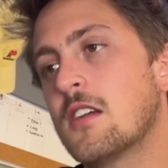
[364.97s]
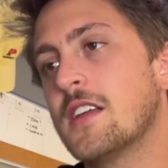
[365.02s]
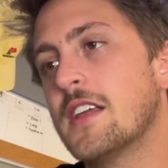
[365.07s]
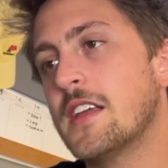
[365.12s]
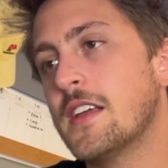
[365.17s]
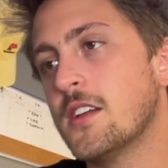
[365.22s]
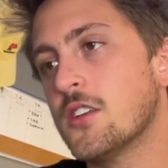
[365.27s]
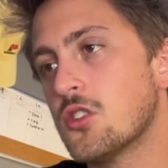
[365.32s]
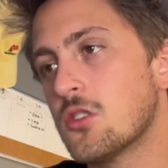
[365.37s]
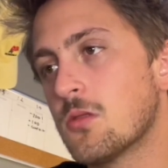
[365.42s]
knee
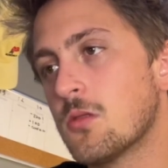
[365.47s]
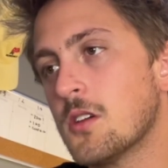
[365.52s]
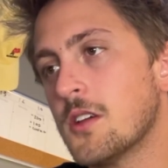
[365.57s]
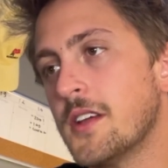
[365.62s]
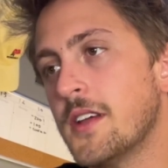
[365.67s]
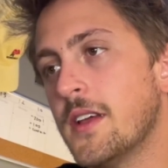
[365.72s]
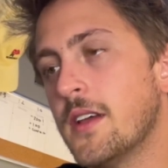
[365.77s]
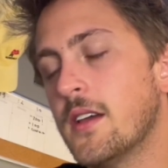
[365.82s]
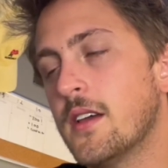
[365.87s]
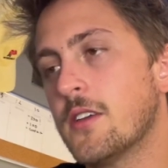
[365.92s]

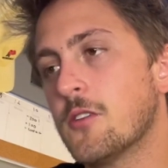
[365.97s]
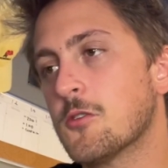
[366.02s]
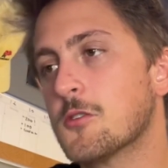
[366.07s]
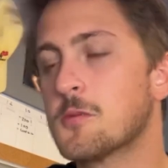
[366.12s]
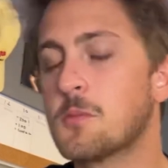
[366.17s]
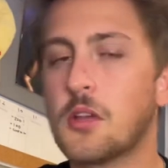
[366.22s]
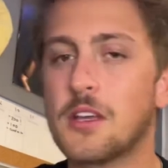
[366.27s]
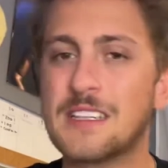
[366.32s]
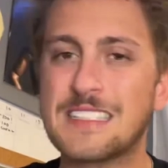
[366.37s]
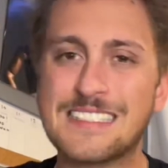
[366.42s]
injury. He was
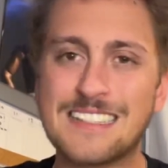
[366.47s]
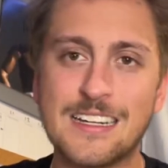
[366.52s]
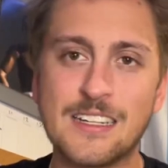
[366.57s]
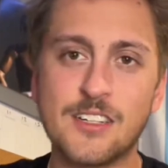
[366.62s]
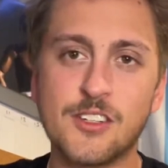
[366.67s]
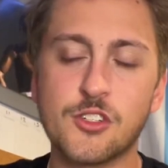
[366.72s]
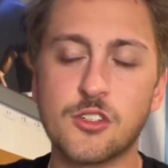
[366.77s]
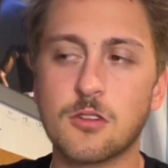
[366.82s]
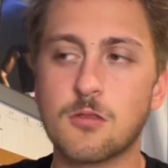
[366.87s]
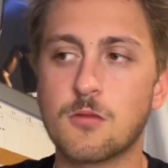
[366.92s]
placed on
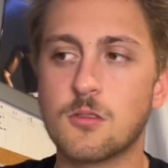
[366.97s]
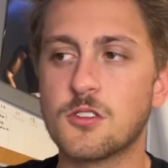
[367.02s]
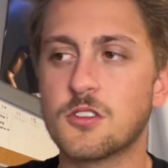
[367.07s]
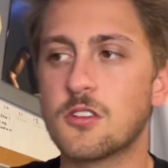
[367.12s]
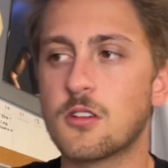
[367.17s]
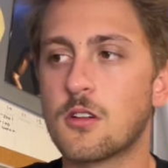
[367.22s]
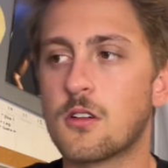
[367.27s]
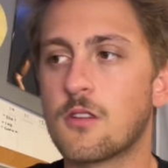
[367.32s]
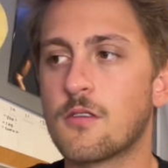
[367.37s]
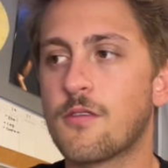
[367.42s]
injured
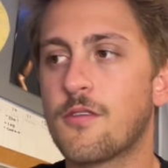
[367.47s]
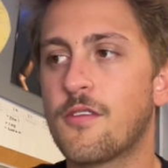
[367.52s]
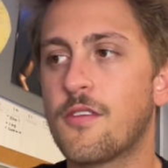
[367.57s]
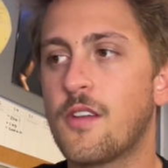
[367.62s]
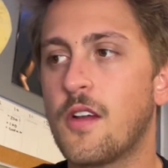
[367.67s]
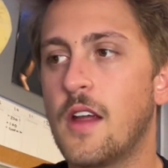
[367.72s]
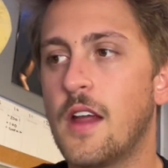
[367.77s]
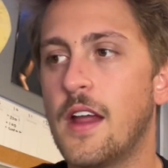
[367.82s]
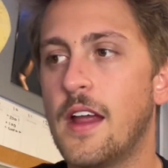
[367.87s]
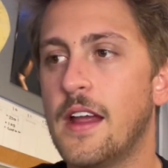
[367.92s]
reserve,
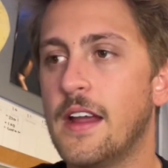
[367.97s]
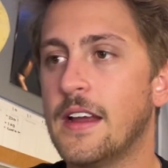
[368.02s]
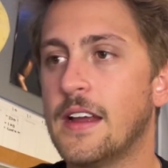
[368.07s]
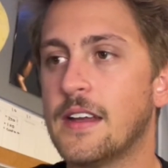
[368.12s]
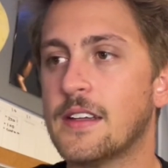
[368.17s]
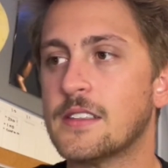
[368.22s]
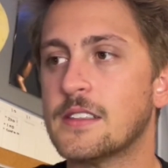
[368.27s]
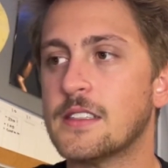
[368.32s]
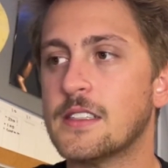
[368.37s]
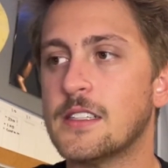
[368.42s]

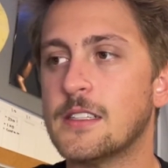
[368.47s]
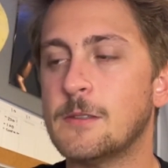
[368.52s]
and